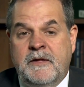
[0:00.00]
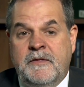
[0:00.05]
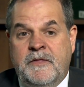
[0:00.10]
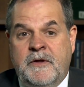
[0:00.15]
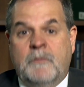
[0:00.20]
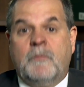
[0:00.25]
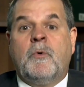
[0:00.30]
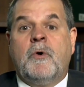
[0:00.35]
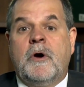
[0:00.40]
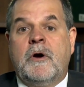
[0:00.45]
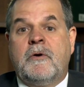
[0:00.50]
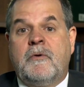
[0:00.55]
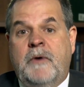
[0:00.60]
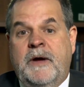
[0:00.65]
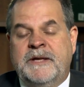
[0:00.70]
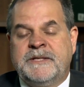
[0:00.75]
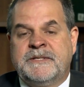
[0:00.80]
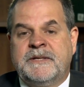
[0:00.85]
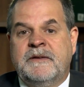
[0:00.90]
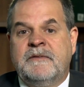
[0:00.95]
they're more
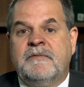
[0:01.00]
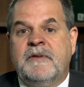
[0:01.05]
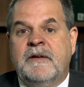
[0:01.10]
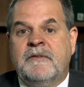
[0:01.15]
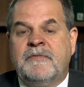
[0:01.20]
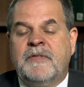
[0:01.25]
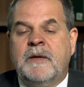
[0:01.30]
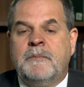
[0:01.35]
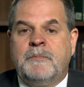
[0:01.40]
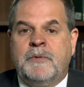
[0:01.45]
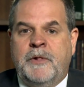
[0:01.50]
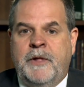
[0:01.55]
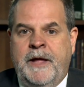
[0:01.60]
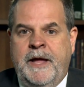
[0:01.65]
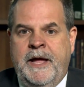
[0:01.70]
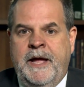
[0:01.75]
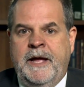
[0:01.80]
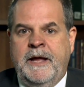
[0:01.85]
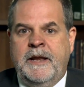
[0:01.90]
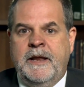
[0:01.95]
aggressive if they
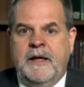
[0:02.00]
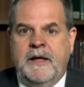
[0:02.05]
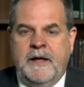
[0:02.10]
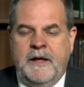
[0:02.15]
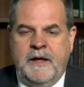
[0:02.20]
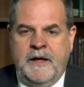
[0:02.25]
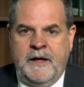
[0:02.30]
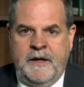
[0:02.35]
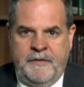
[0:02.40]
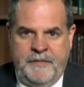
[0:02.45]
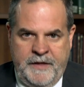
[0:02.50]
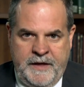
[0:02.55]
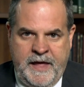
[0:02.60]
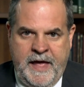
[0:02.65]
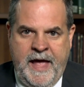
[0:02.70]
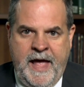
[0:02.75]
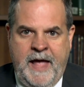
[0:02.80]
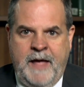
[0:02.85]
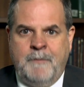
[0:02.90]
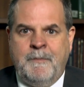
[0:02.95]
played the
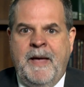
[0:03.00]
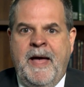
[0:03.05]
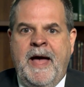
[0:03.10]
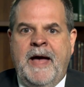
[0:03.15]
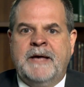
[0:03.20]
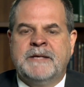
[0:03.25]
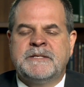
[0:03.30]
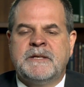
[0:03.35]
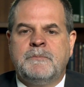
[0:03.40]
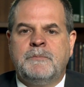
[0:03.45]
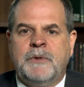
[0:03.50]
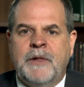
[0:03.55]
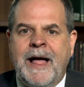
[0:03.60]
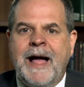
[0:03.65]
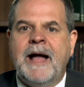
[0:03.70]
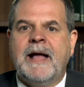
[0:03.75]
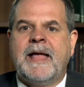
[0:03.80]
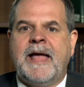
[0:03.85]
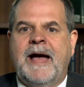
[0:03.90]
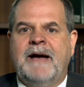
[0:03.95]
game as a
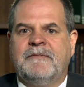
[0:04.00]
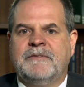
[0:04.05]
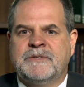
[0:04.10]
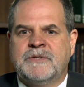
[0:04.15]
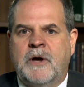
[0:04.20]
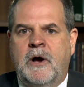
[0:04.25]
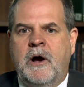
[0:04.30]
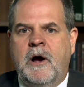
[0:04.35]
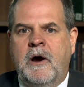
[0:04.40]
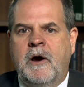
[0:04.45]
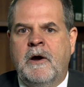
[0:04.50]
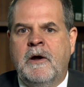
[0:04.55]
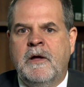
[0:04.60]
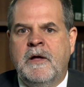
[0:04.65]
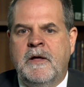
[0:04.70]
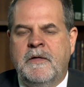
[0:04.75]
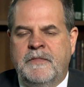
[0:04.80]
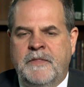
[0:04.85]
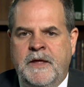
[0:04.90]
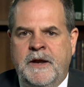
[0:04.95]
black avatar
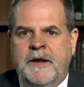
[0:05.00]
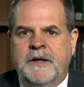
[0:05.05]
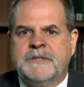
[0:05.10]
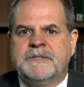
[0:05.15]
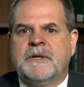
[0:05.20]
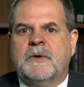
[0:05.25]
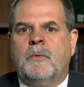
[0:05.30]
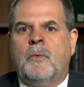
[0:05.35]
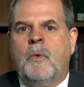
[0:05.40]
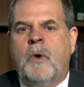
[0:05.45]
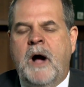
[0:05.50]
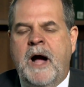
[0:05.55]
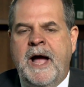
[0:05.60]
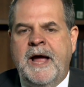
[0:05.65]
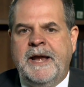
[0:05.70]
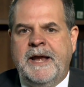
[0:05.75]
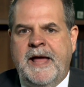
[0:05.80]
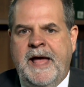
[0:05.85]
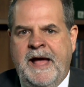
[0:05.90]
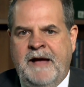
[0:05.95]
than as a
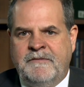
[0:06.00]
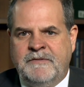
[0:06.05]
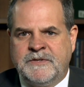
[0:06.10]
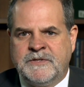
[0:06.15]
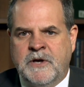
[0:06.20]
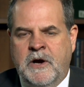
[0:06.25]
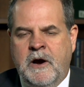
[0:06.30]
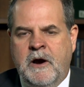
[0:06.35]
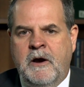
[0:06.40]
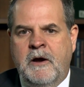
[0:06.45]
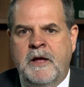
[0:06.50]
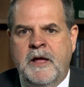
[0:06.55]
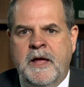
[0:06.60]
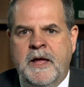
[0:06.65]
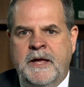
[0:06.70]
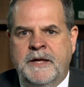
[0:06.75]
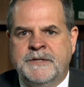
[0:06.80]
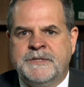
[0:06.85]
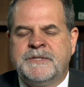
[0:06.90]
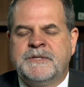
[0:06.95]
white avatar.
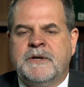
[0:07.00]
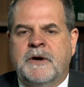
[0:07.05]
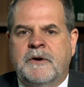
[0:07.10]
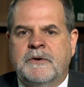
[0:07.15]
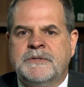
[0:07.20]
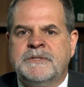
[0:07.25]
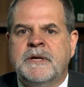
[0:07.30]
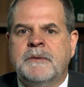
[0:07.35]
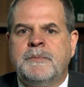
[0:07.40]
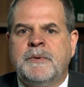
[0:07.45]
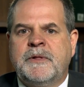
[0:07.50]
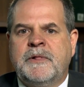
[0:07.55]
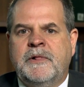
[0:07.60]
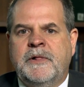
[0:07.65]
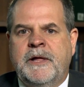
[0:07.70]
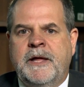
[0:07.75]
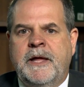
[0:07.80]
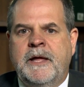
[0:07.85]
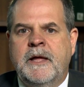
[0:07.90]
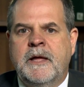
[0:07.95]
And
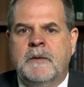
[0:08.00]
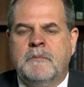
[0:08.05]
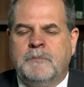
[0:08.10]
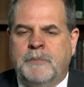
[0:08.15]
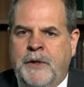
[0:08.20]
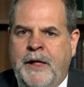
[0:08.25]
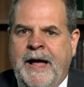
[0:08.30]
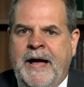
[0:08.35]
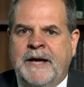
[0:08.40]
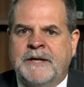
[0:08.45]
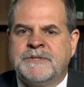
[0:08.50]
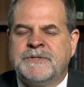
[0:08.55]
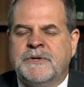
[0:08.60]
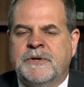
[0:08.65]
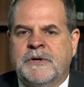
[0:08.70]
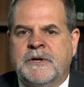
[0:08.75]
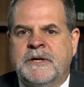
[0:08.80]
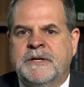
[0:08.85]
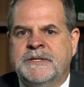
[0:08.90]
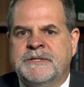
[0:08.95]
stereotypically, blacks
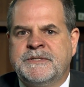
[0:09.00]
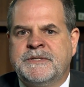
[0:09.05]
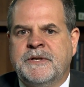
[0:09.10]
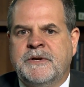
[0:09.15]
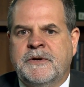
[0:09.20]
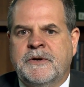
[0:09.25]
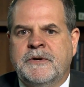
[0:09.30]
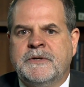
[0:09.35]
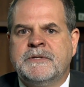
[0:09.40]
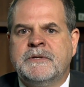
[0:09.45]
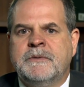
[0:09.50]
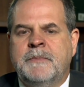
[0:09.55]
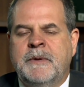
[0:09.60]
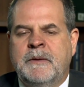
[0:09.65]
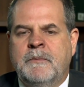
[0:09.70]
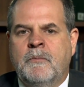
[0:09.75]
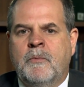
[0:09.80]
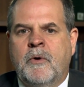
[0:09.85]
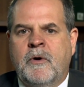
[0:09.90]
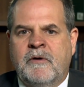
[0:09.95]
are considered to
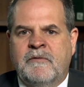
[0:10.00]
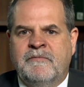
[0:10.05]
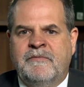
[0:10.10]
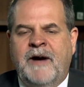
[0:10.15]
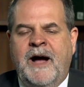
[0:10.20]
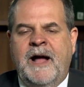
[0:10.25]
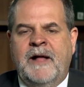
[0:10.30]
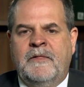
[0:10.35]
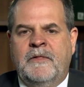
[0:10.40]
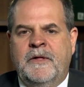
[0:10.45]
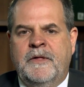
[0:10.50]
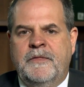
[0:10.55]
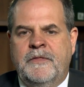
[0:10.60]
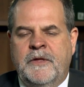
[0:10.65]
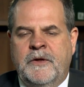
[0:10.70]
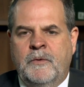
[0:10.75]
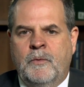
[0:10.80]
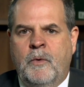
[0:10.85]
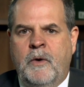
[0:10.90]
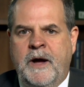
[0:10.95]
be more violent
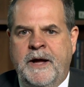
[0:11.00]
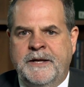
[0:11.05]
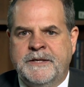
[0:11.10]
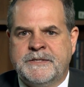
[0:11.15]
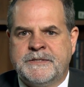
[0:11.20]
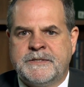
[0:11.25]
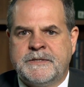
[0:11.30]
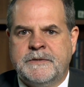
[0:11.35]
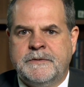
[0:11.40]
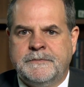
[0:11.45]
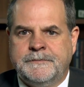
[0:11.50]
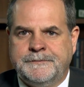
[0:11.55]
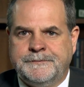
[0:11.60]
than whites.